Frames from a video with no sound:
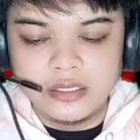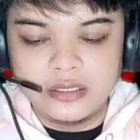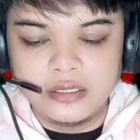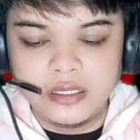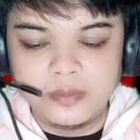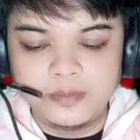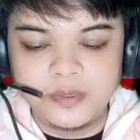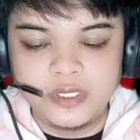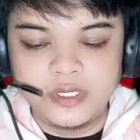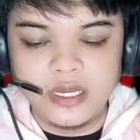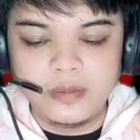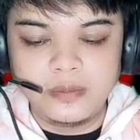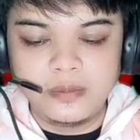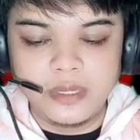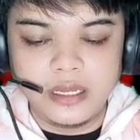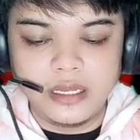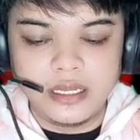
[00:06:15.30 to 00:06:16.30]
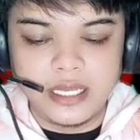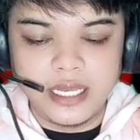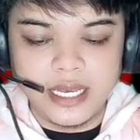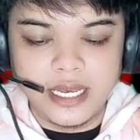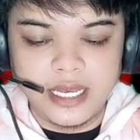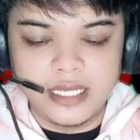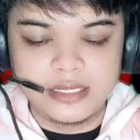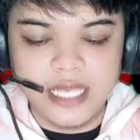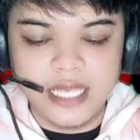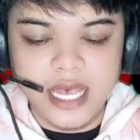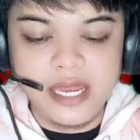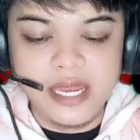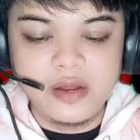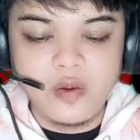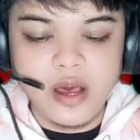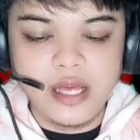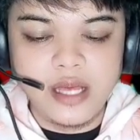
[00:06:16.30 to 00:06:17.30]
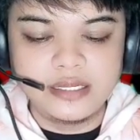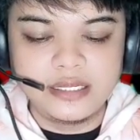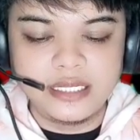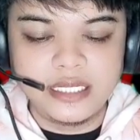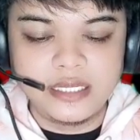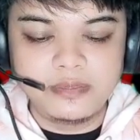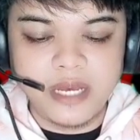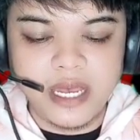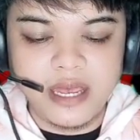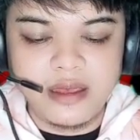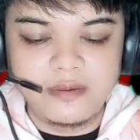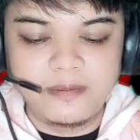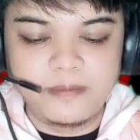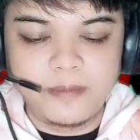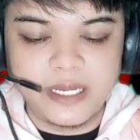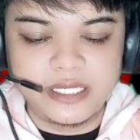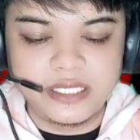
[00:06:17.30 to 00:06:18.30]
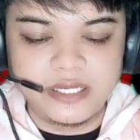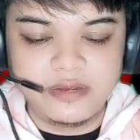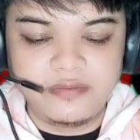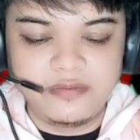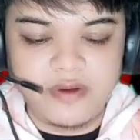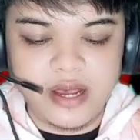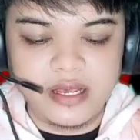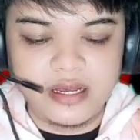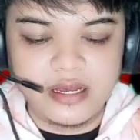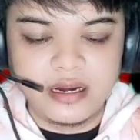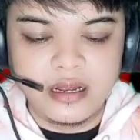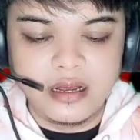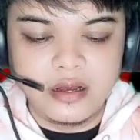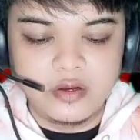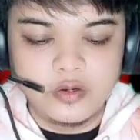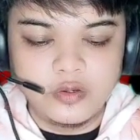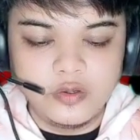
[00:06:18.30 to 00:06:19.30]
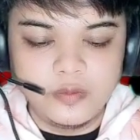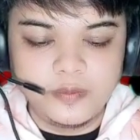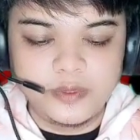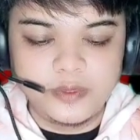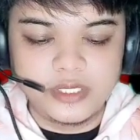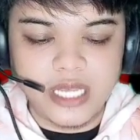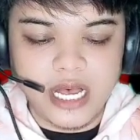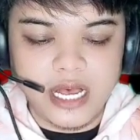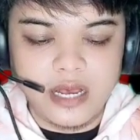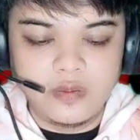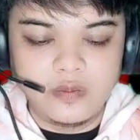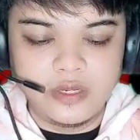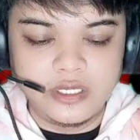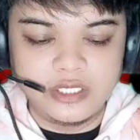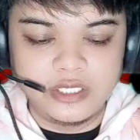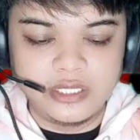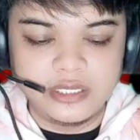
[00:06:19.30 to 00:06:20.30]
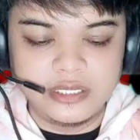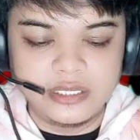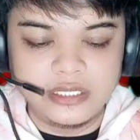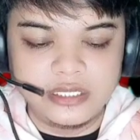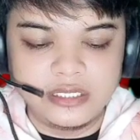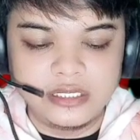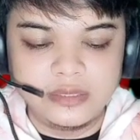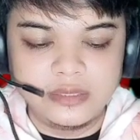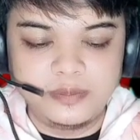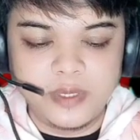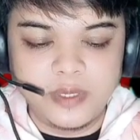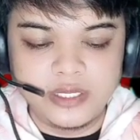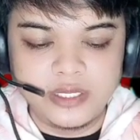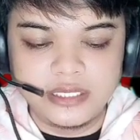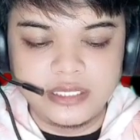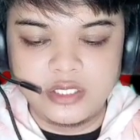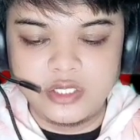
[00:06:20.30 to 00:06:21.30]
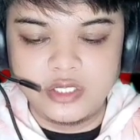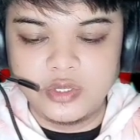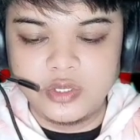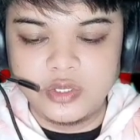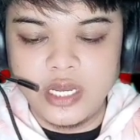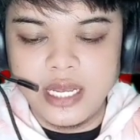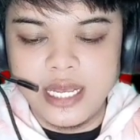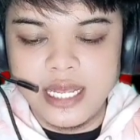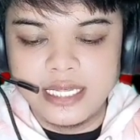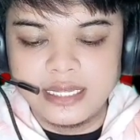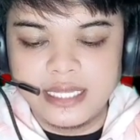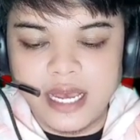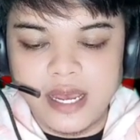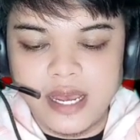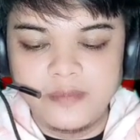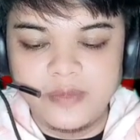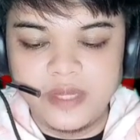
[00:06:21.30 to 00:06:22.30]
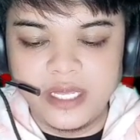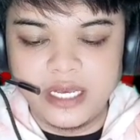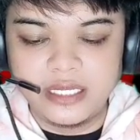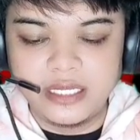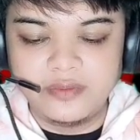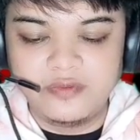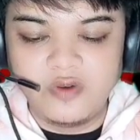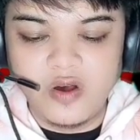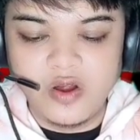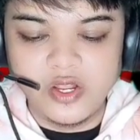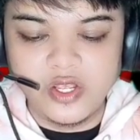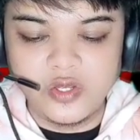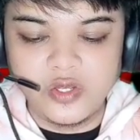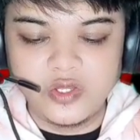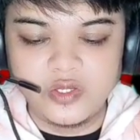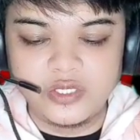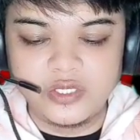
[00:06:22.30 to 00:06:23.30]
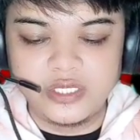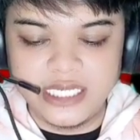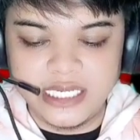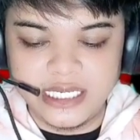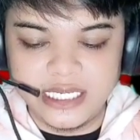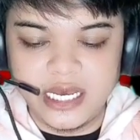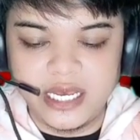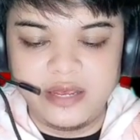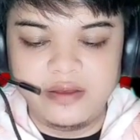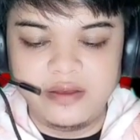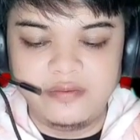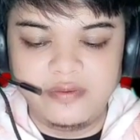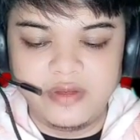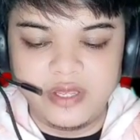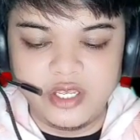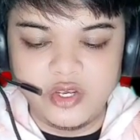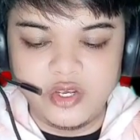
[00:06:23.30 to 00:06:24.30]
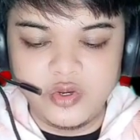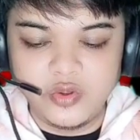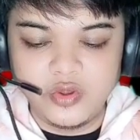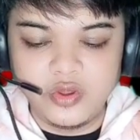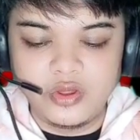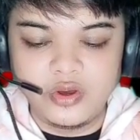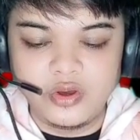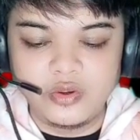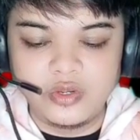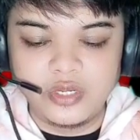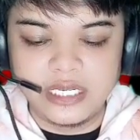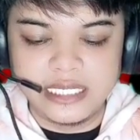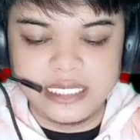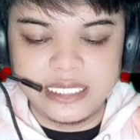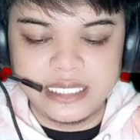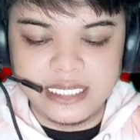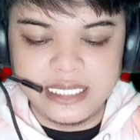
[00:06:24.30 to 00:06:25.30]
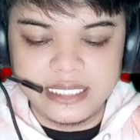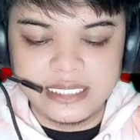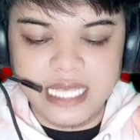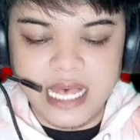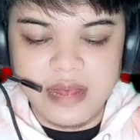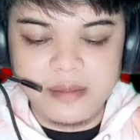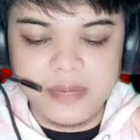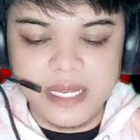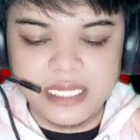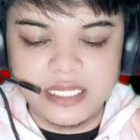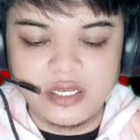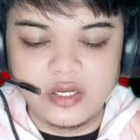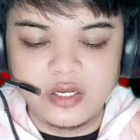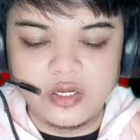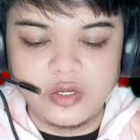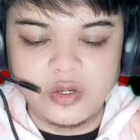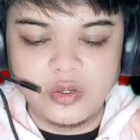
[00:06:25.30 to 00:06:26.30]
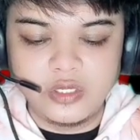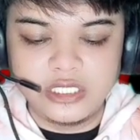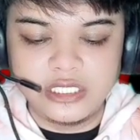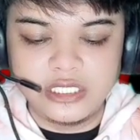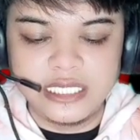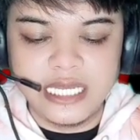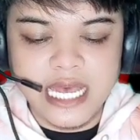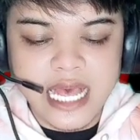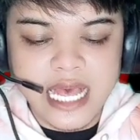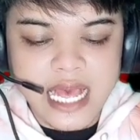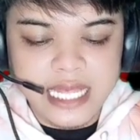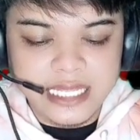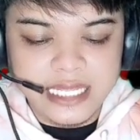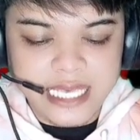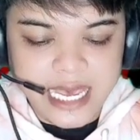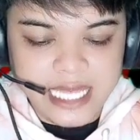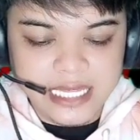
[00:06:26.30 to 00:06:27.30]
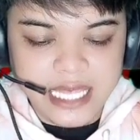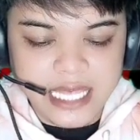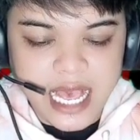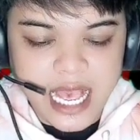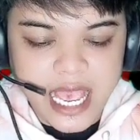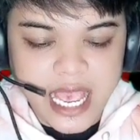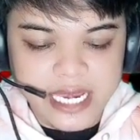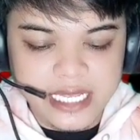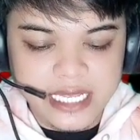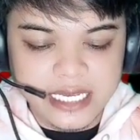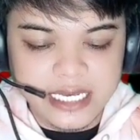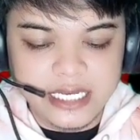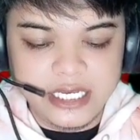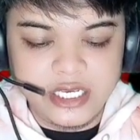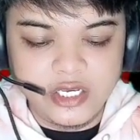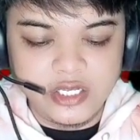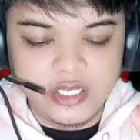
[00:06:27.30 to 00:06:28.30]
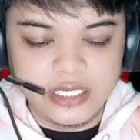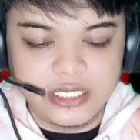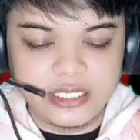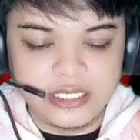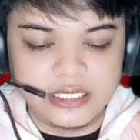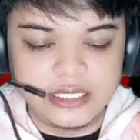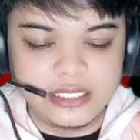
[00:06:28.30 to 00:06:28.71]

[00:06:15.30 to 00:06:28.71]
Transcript: Sub sub. Has anyone seen my pacifier? Oops, I wasn't supposed to type that for you to see. If you though this update couldn't get any cuter,